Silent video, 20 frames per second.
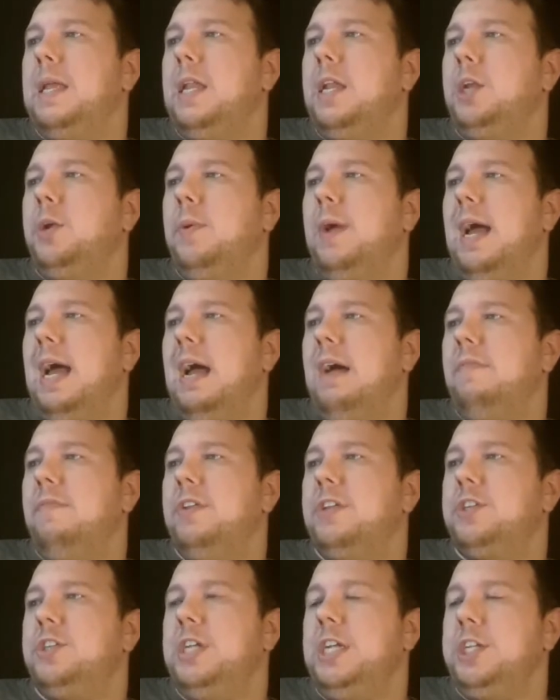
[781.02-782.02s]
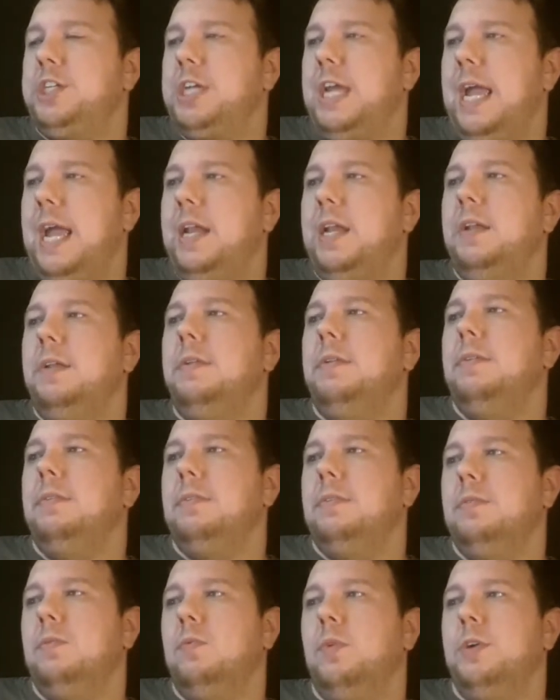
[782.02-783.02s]
then you have the siege cannon,
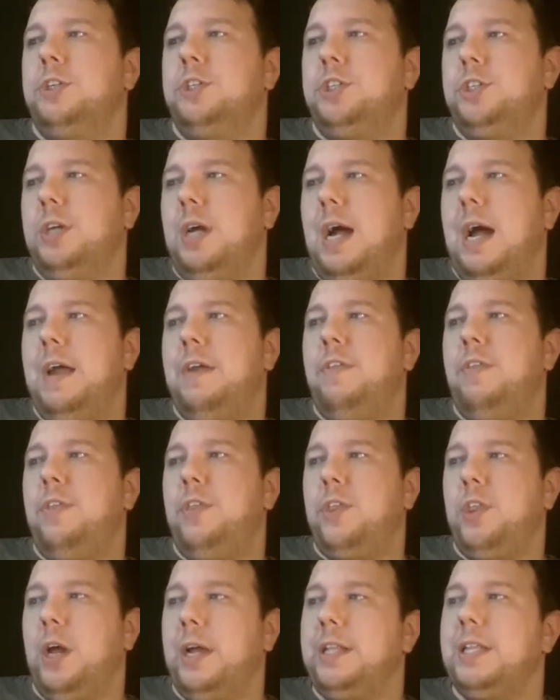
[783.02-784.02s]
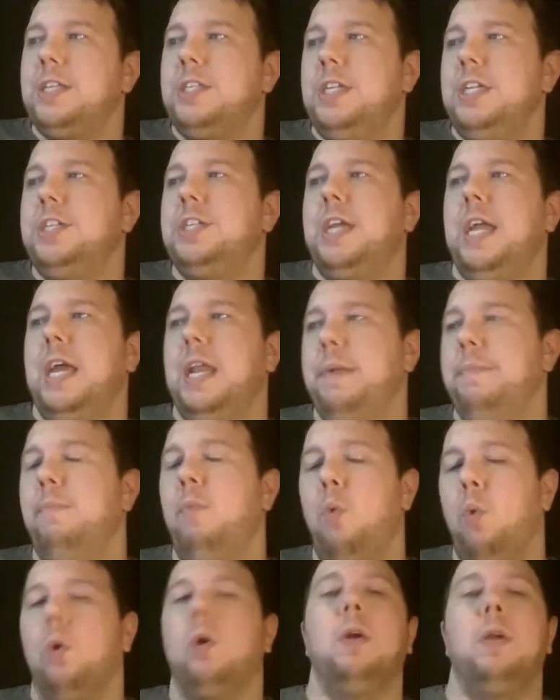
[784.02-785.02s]
which I like the siege cannon
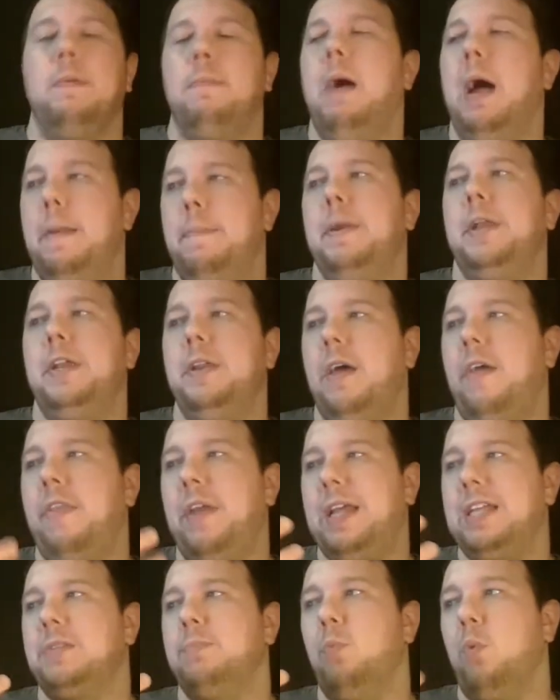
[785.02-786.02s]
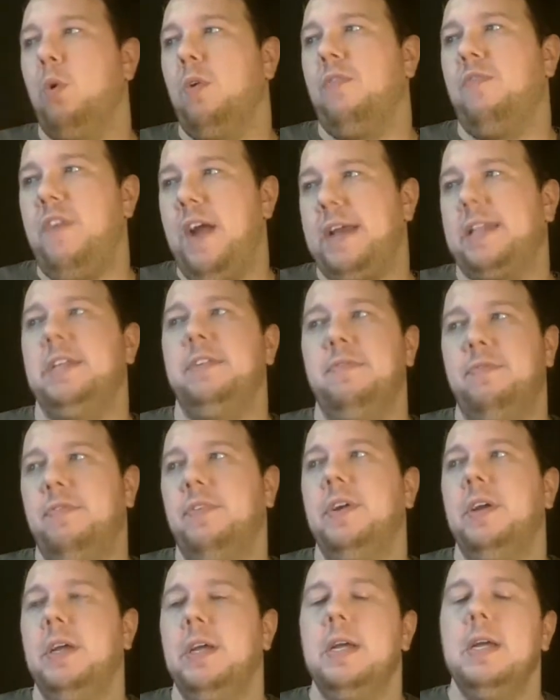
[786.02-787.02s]
more, in my opinion. I think it's more
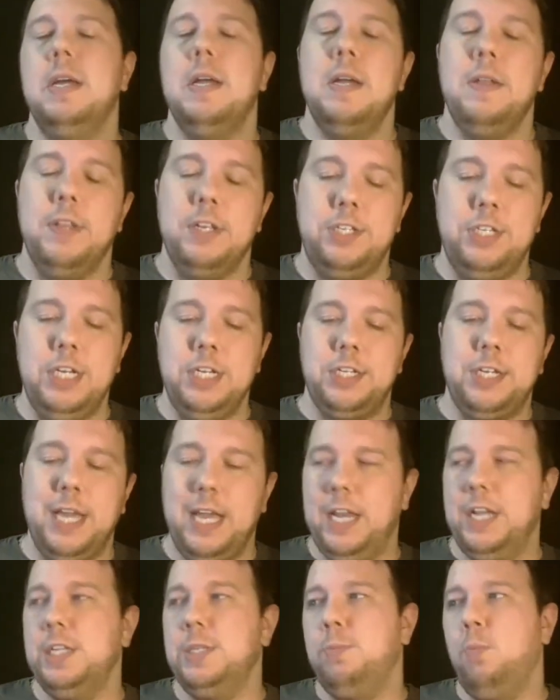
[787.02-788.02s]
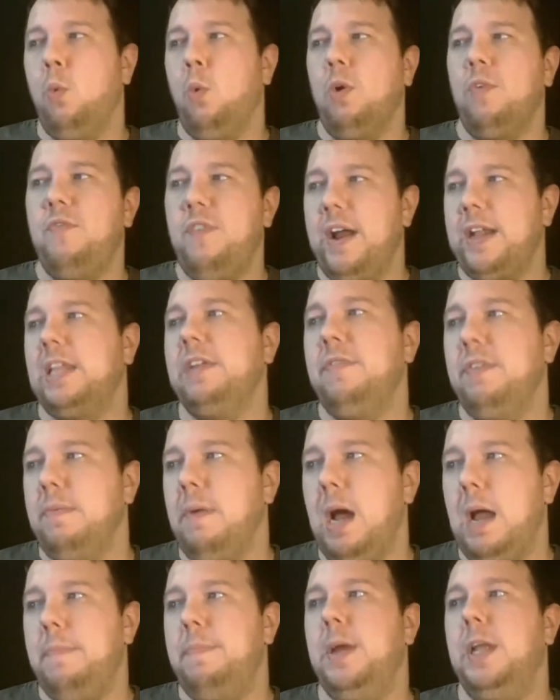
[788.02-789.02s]
effective. The siege cannon is more effective, in
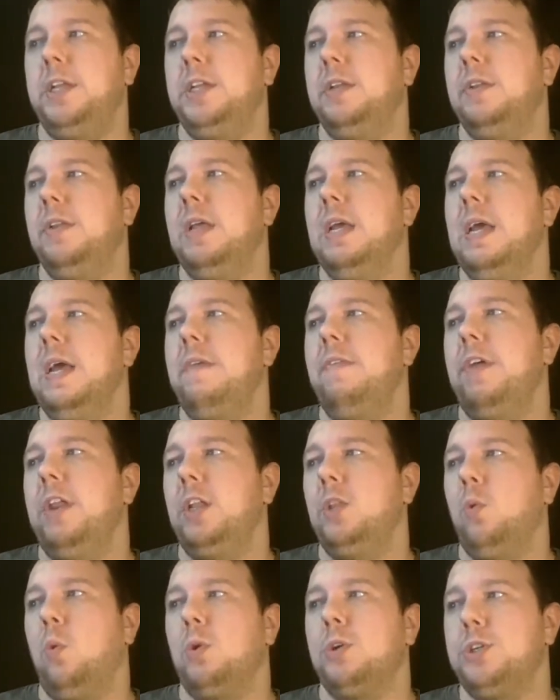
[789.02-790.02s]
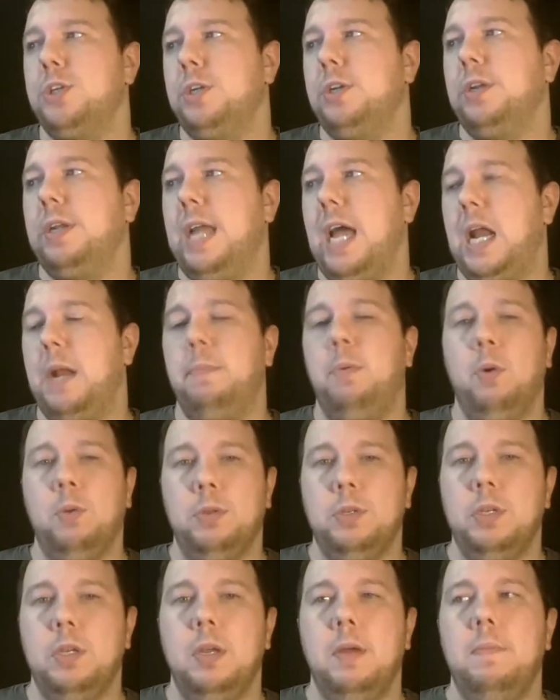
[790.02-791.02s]
my opinion, than a torsion
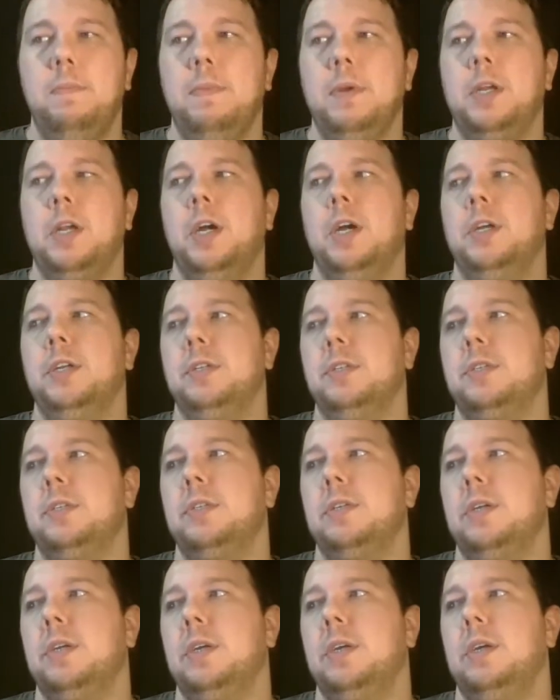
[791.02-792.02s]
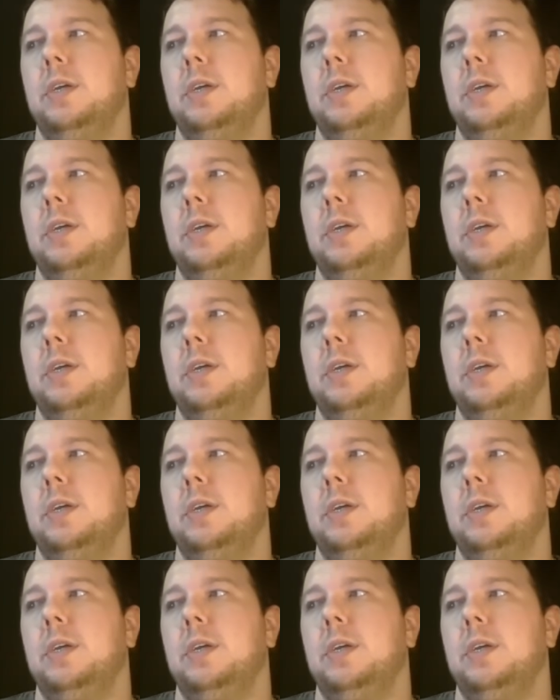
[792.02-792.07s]
catapult, because